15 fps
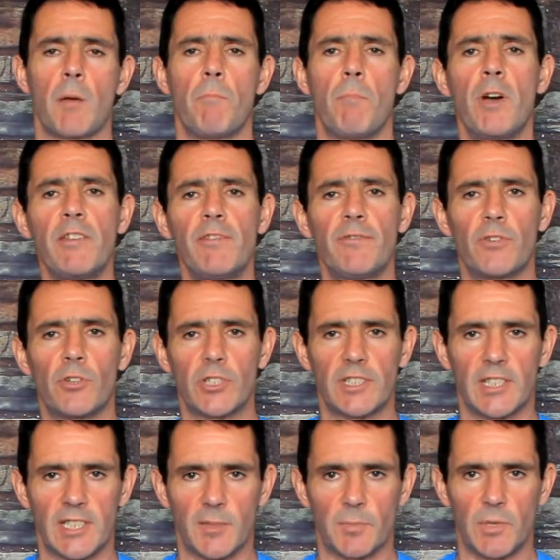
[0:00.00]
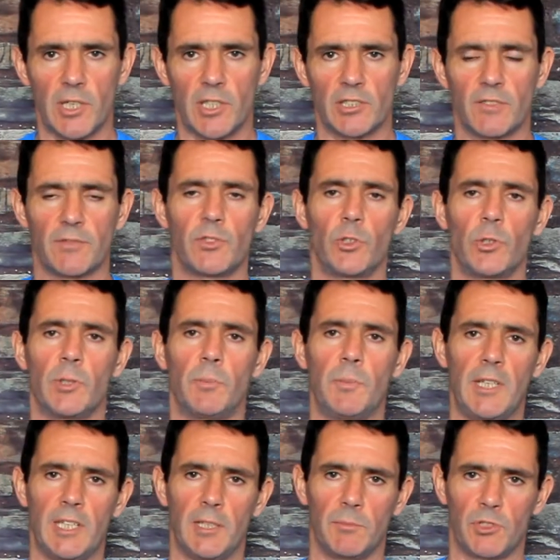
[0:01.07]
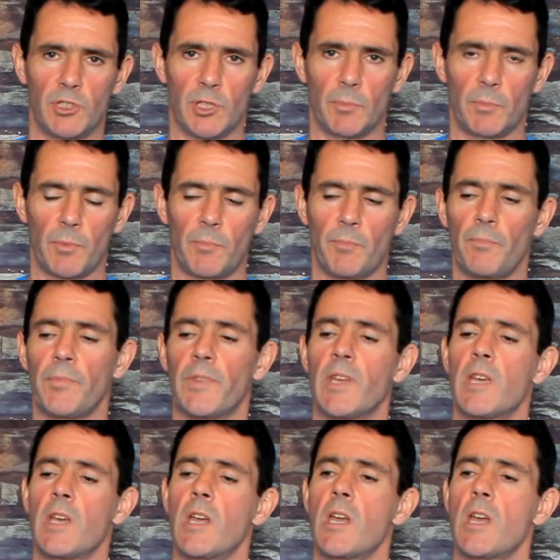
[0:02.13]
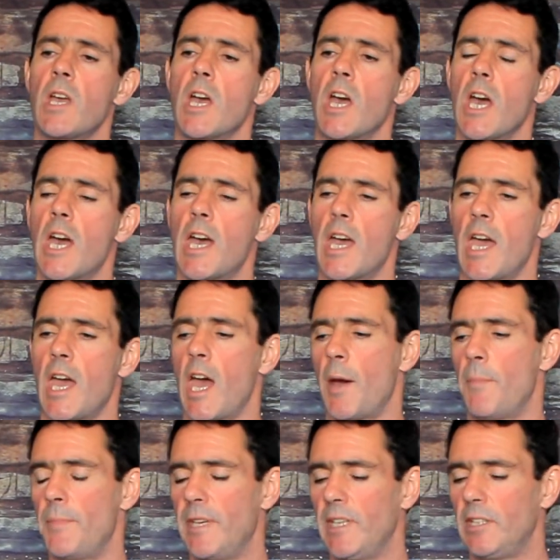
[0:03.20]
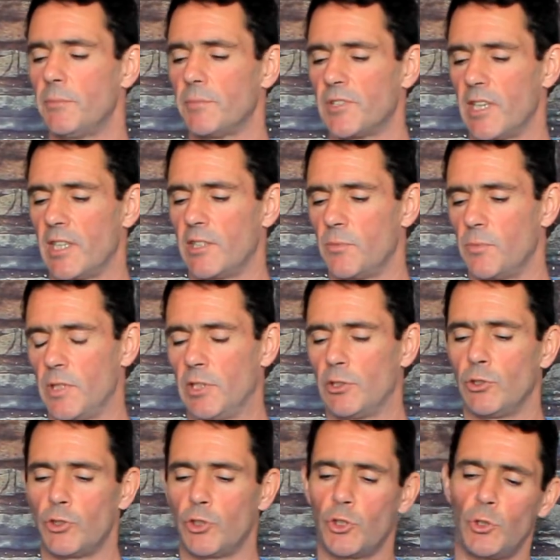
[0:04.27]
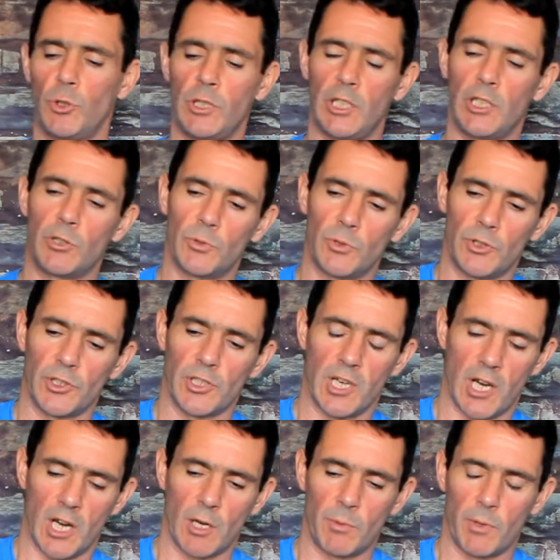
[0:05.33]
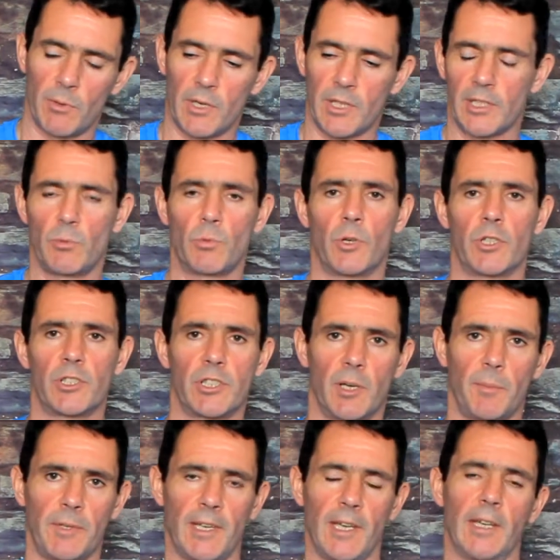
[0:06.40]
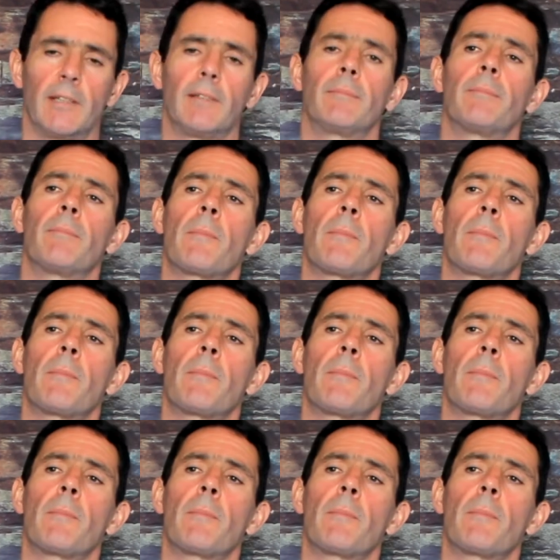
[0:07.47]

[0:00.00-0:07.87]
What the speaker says: My first experience of doing mediumship, a medium said to me to tune in to another girl. We were on a workshop again.